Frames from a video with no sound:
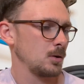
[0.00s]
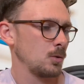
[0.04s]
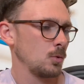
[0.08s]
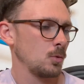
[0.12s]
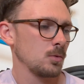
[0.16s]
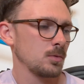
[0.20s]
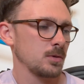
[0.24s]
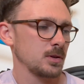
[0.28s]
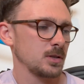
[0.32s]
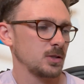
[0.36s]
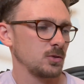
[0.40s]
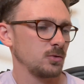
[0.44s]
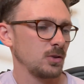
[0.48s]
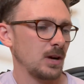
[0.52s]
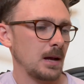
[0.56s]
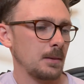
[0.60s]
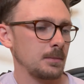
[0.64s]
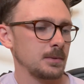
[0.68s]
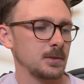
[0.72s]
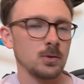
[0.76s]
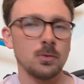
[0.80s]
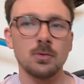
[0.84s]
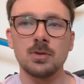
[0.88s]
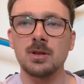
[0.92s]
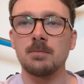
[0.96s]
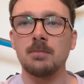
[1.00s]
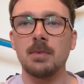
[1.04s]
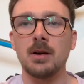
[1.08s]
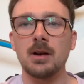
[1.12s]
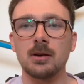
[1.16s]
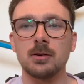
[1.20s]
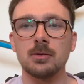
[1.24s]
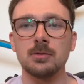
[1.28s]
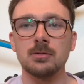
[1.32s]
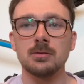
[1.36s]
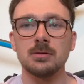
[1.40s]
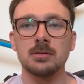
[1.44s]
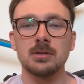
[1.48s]
All the straps, all the
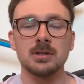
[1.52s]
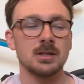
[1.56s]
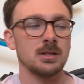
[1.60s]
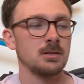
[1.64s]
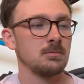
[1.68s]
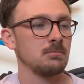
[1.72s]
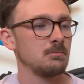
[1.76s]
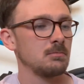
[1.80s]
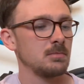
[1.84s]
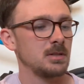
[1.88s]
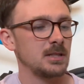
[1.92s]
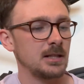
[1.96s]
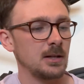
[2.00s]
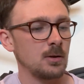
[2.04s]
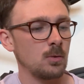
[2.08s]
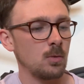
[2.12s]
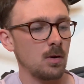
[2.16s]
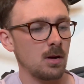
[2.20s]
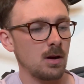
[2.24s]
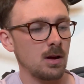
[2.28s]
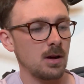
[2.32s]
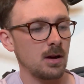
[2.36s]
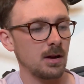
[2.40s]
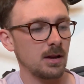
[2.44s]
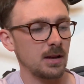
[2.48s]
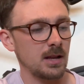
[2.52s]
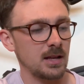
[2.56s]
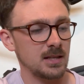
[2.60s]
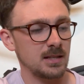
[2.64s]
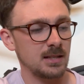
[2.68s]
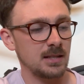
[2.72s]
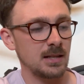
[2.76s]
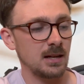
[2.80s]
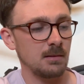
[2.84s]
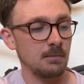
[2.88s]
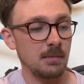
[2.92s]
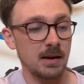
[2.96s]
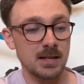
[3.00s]
buckles still work. It's
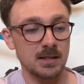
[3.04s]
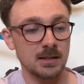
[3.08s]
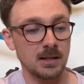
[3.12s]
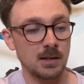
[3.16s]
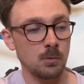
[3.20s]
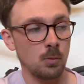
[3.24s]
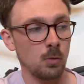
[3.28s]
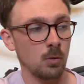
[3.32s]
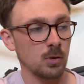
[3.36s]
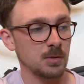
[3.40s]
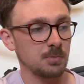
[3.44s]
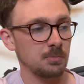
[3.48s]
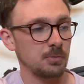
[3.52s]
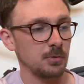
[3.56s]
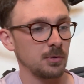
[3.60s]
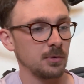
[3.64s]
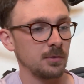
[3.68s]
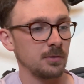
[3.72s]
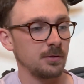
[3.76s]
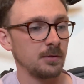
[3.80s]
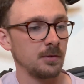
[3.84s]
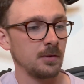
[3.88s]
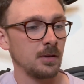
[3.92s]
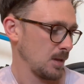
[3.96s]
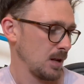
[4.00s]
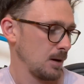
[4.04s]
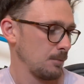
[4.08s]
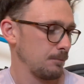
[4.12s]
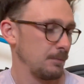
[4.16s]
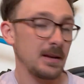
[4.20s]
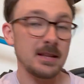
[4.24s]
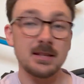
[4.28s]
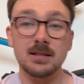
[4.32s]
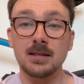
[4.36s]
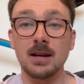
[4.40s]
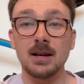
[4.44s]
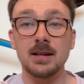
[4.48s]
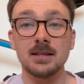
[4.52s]
still amazingly waterproof. A
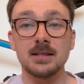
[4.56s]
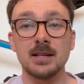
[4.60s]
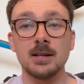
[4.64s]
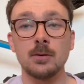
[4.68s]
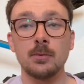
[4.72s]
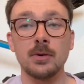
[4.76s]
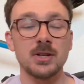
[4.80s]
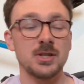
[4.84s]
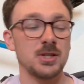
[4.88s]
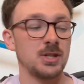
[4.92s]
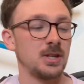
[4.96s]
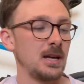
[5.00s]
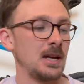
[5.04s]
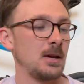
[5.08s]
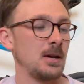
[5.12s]
bit dirty, which it